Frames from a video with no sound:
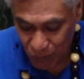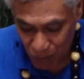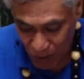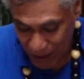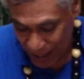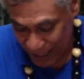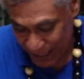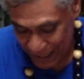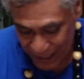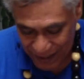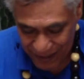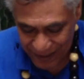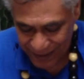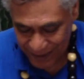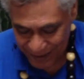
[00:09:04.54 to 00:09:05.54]
Why?
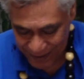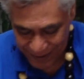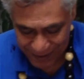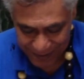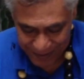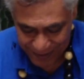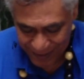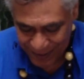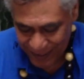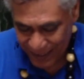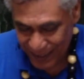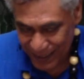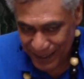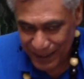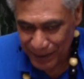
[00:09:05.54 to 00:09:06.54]

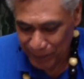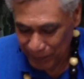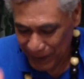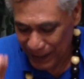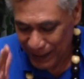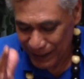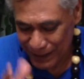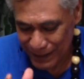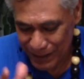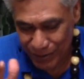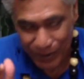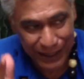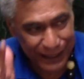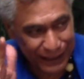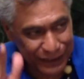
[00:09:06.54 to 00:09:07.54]
Because they
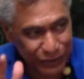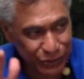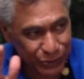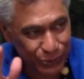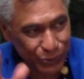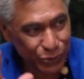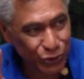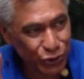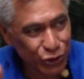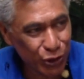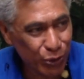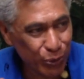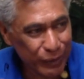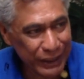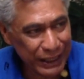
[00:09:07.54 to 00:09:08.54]
want to do
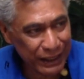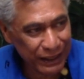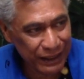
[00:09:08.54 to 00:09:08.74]
showy.